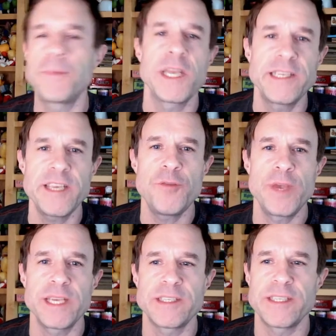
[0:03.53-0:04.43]

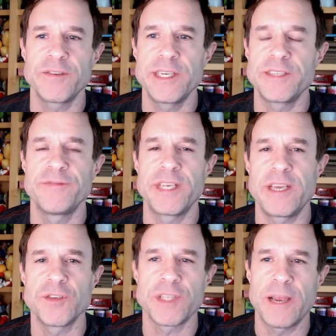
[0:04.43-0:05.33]
continuing a series of
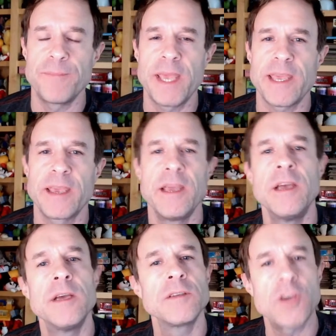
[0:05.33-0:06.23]
videos that I'm making
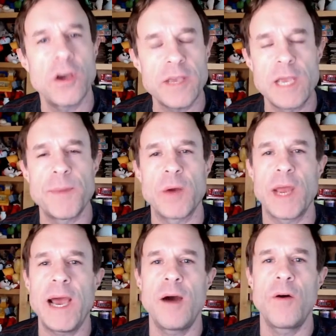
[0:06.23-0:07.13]
talking about
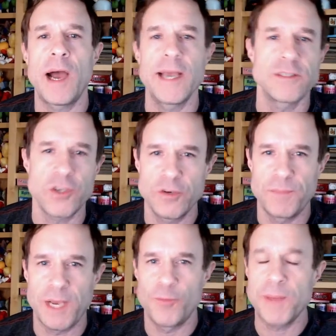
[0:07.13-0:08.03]
how I
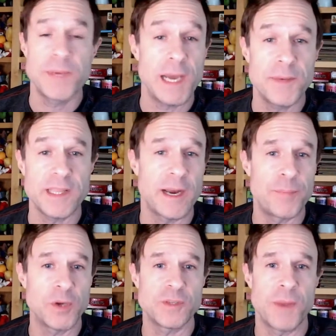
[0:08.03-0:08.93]
turned my webcomic that I
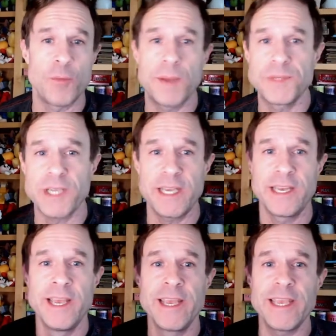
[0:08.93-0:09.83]
posted my website
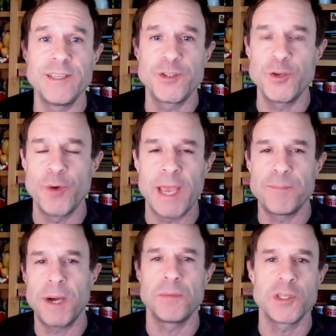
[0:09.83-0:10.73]
into a
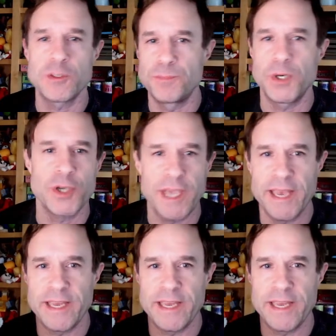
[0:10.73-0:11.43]
published book and